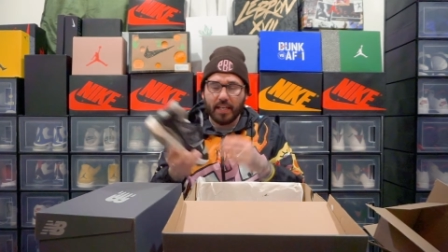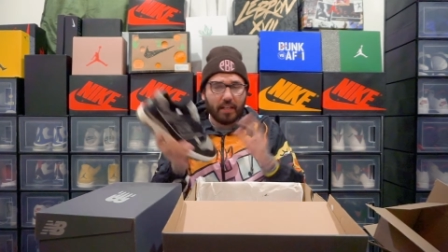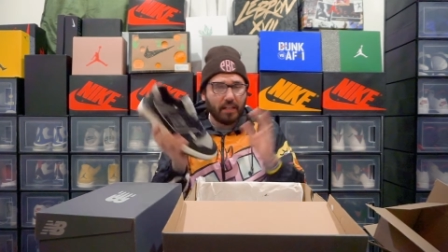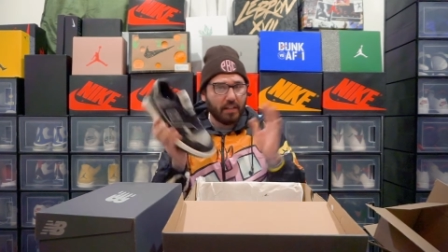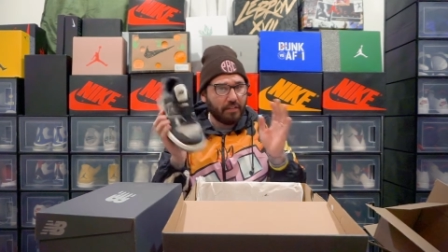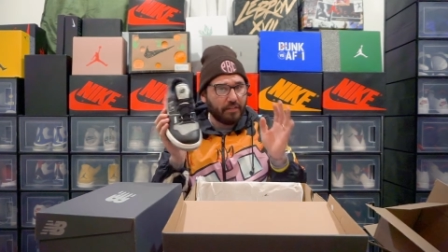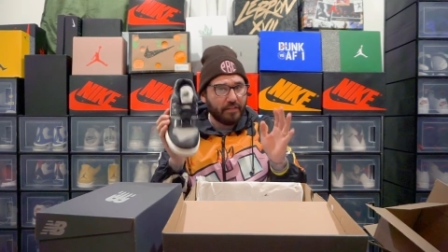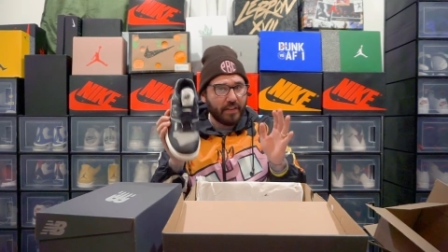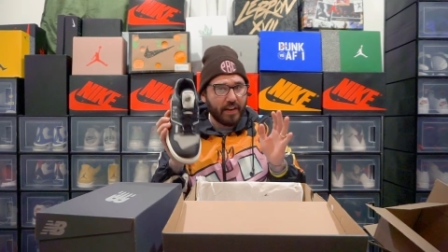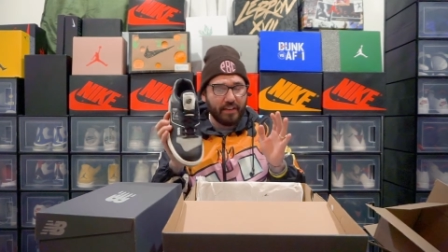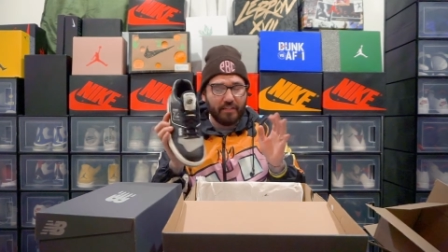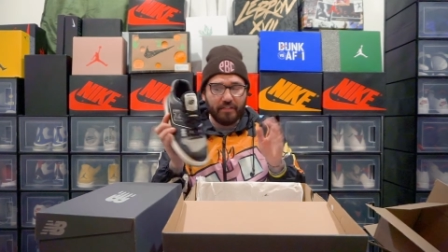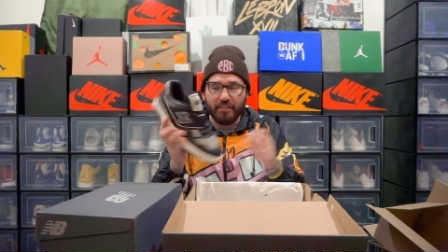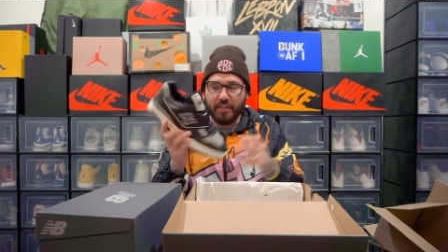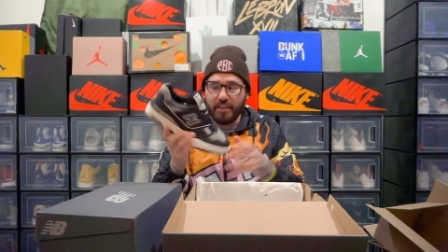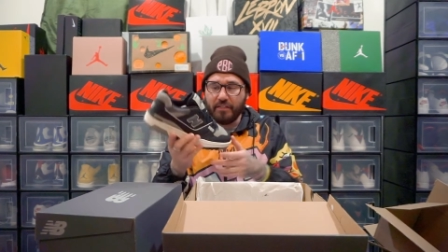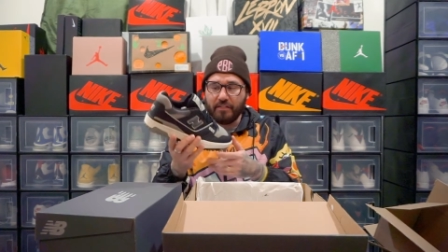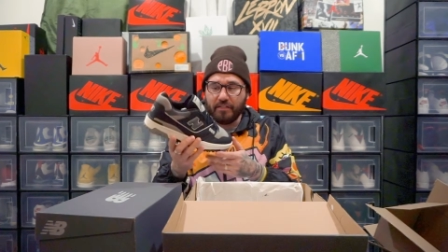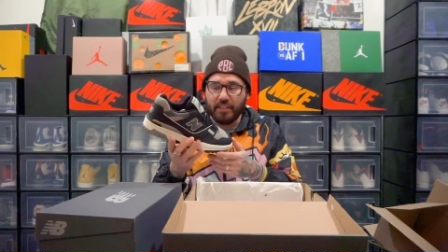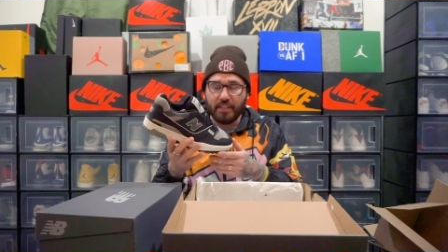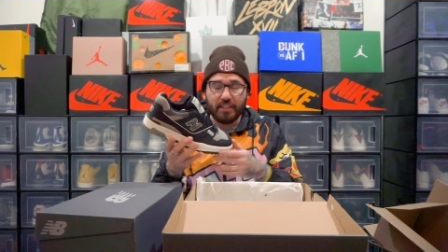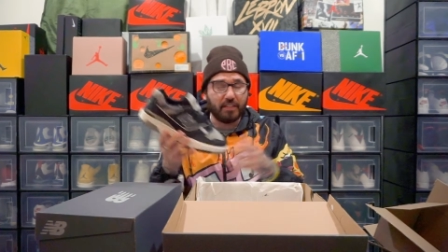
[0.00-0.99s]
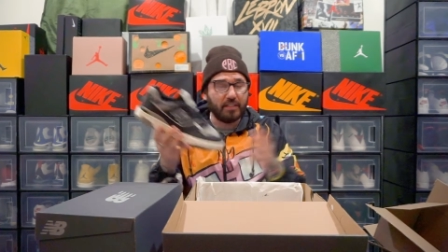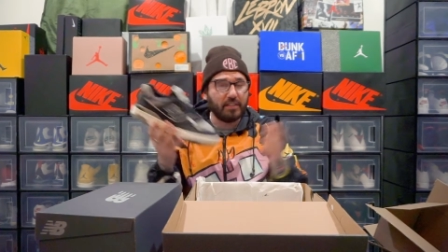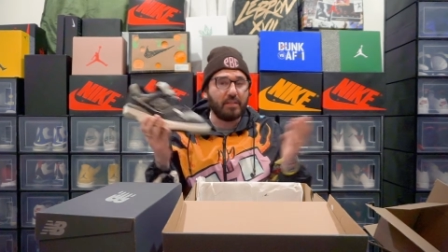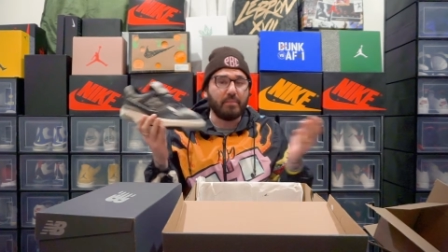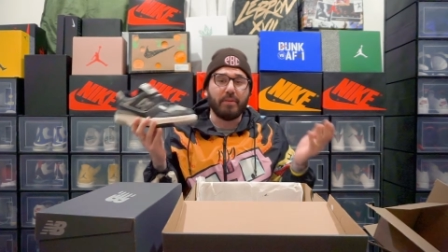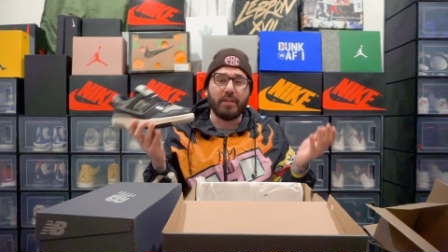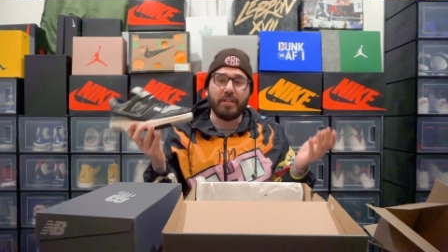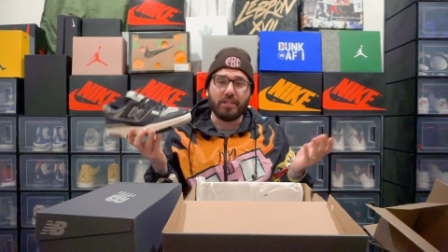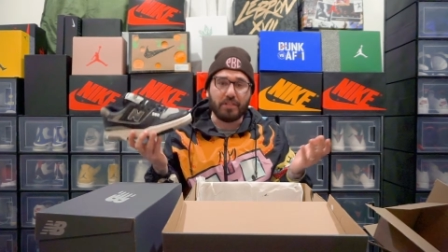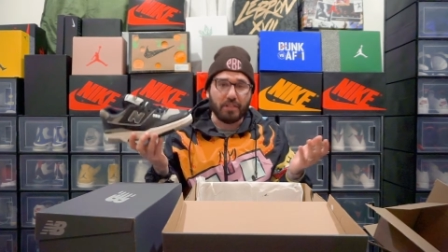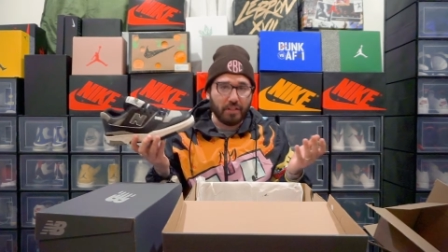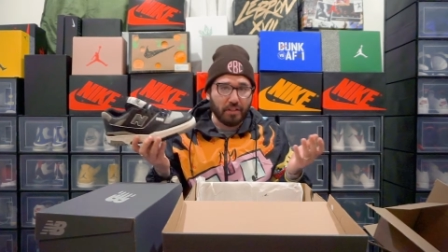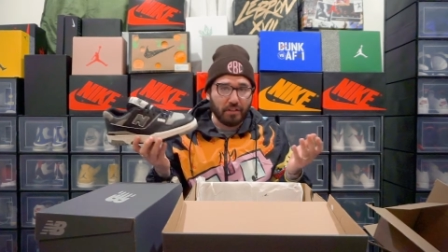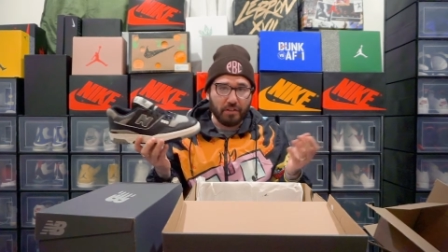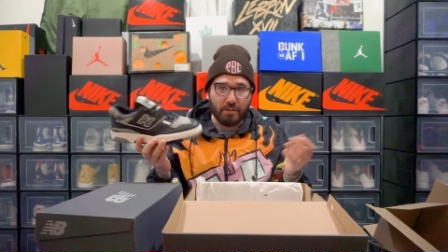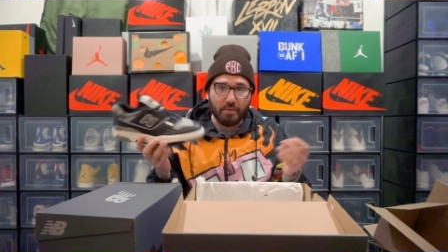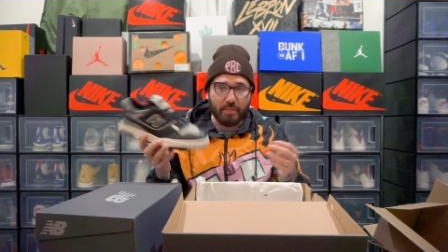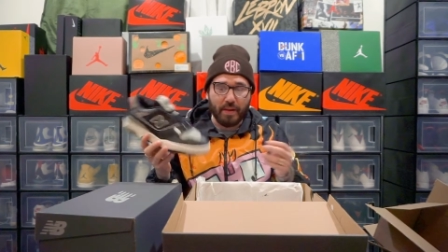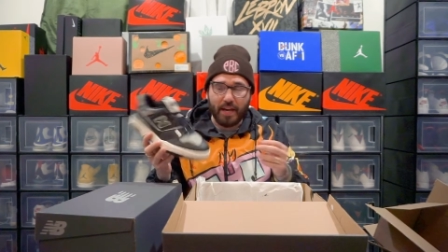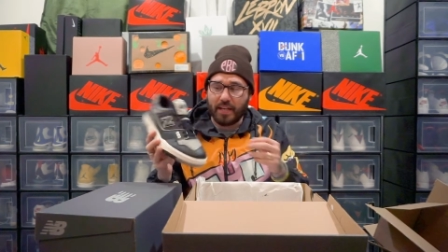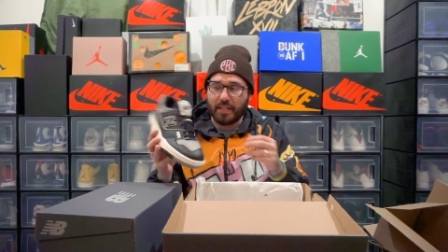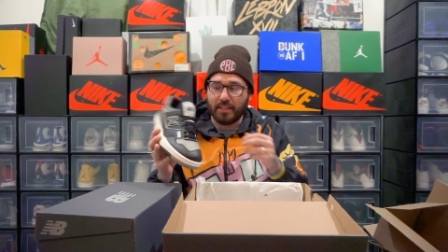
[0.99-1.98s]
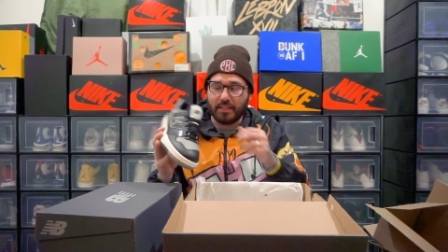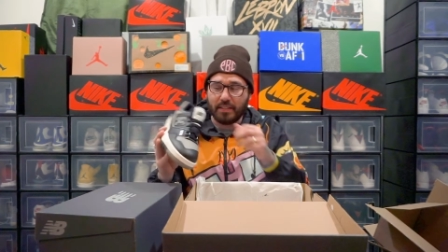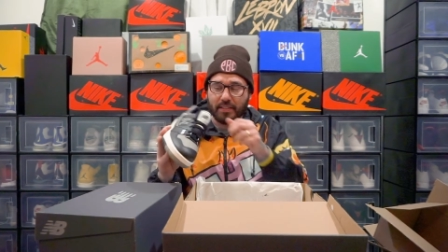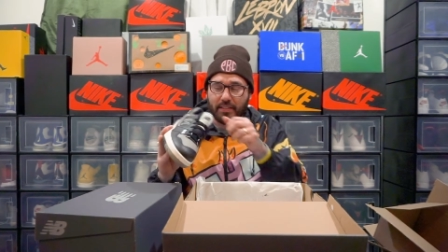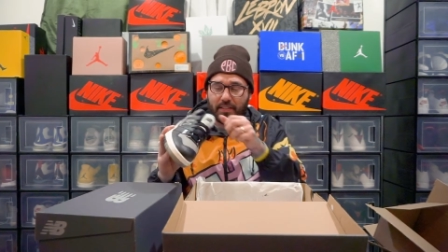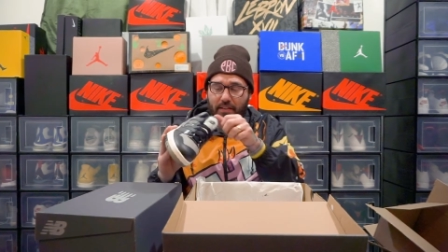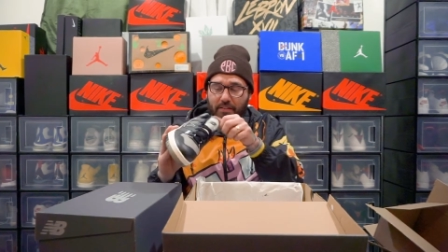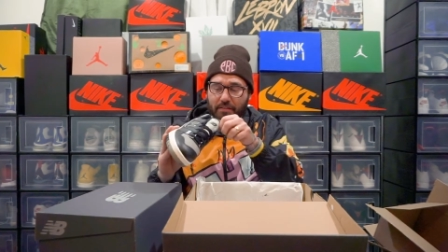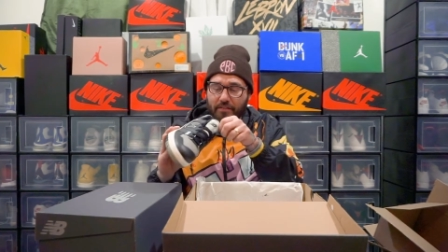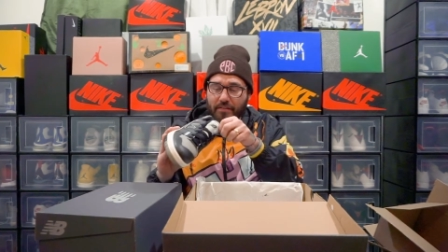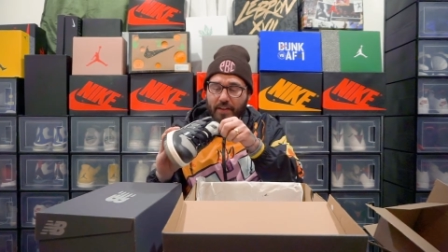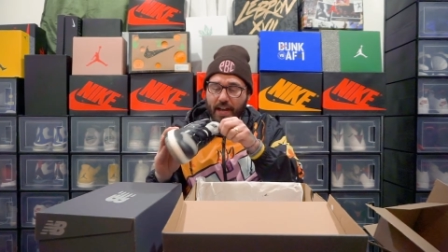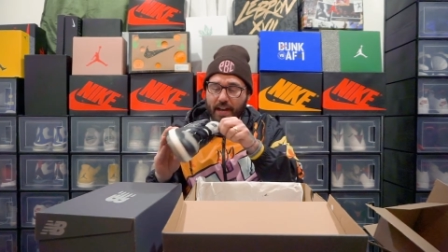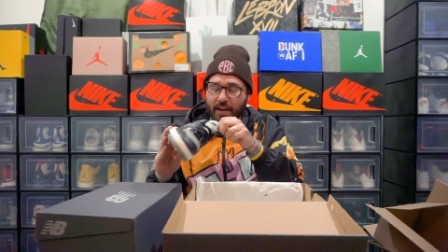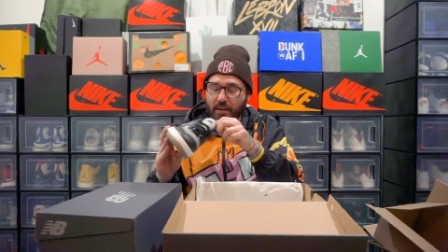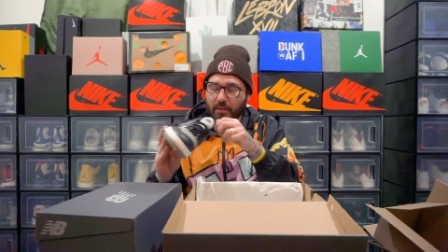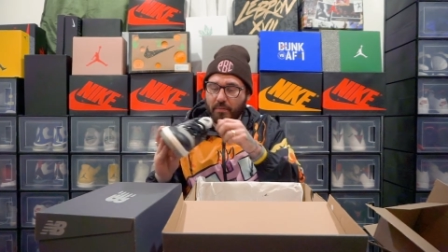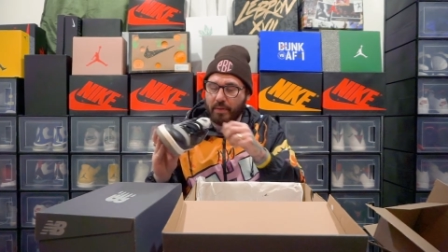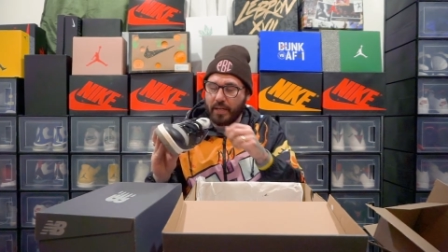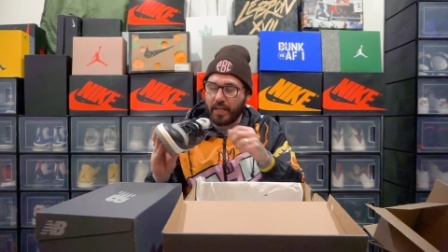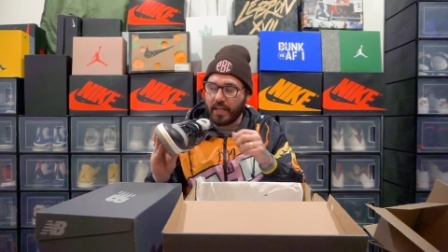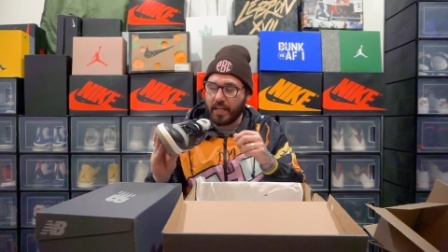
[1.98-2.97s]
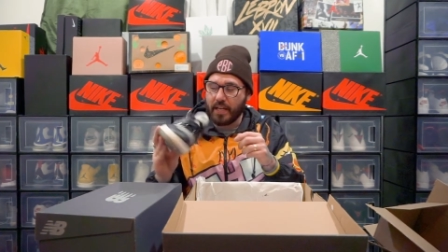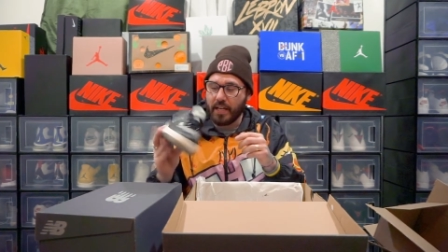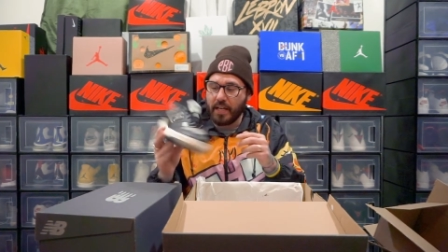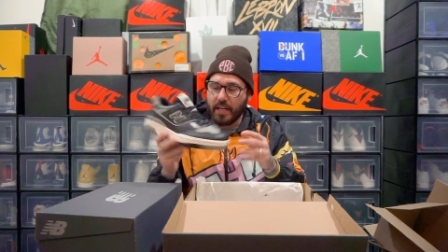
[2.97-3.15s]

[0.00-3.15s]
The 550s, there's a bunch of the New Balances that are fire, but